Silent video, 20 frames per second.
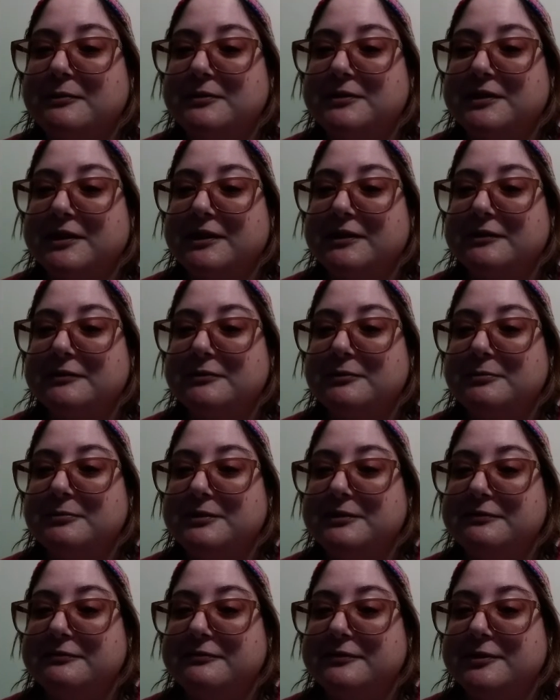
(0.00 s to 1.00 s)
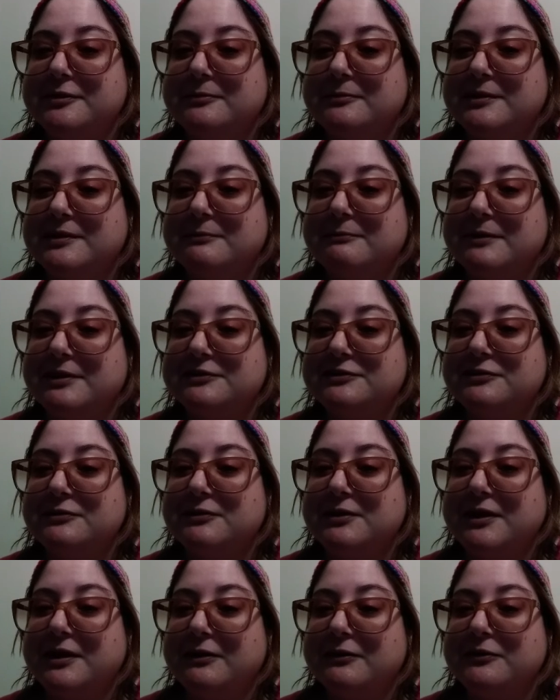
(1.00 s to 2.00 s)
when I will be filming Mental
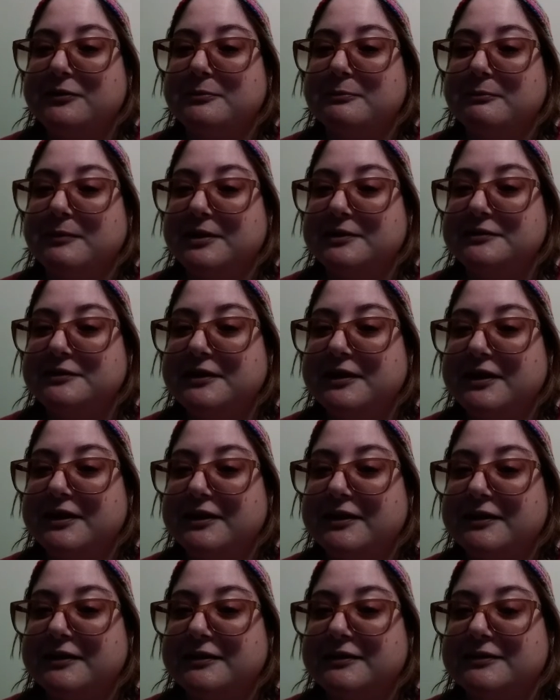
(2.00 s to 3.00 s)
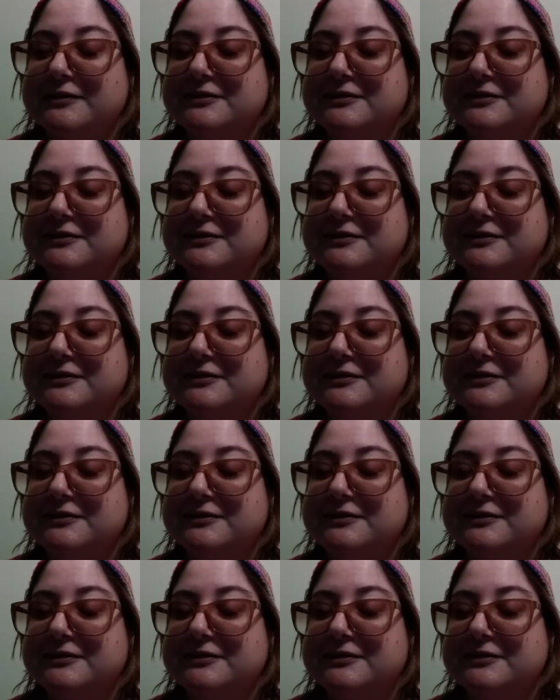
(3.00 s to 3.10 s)
Health Monday.